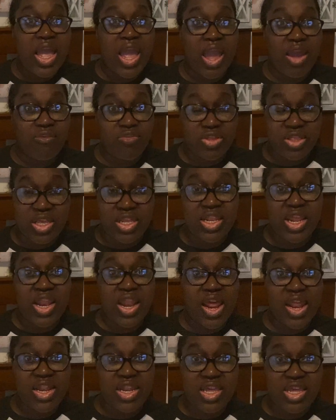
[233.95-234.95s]
Everything that
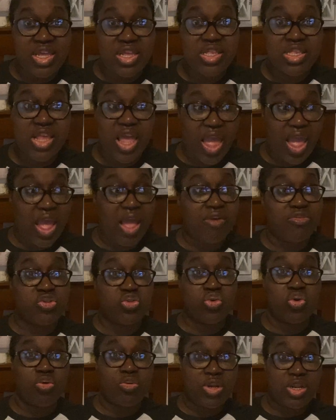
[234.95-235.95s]
I need to have
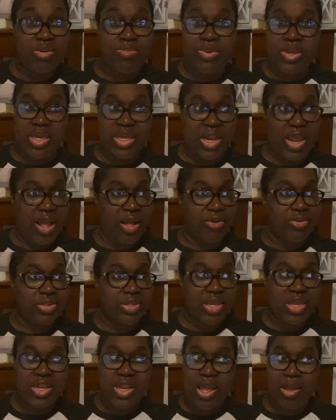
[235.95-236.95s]
should already be in the house.
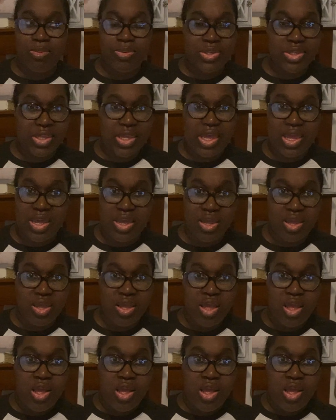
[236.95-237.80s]
And that was it.